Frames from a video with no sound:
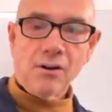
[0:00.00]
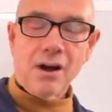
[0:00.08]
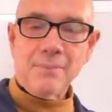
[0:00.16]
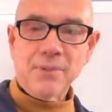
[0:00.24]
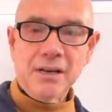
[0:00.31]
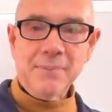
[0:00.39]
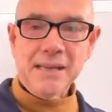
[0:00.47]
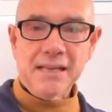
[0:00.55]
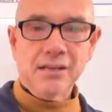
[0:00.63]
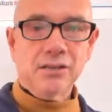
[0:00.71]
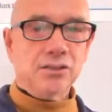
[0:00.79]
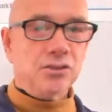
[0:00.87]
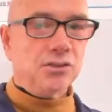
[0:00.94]
I'm going to be
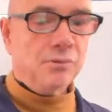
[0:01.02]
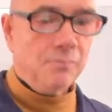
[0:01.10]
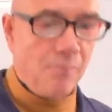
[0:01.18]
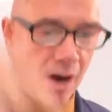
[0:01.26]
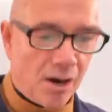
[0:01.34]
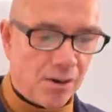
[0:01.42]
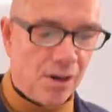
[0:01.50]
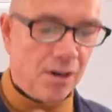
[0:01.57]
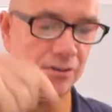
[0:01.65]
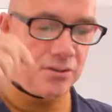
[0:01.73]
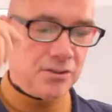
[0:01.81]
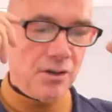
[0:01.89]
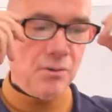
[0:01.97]
here tomorrow,
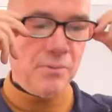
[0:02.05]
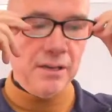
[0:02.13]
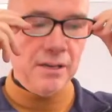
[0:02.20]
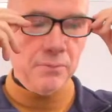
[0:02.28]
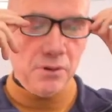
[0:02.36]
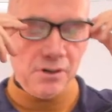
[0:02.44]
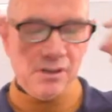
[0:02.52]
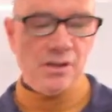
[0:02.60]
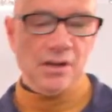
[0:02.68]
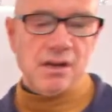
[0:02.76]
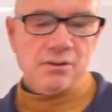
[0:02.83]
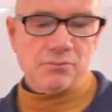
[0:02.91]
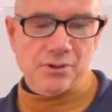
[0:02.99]
so we will
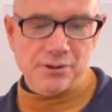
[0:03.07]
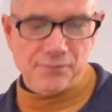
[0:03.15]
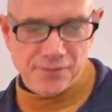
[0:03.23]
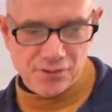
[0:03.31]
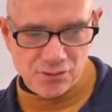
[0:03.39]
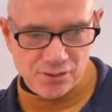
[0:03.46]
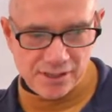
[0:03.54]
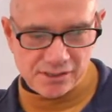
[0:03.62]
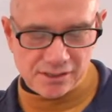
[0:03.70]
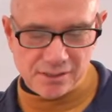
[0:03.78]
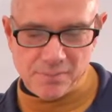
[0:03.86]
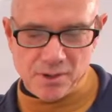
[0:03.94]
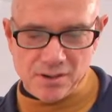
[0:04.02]
review this
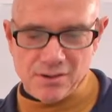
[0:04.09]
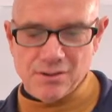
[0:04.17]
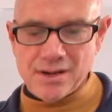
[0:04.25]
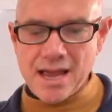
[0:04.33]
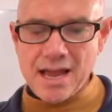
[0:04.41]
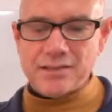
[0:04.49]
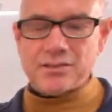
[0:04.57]
tomorrow, okay?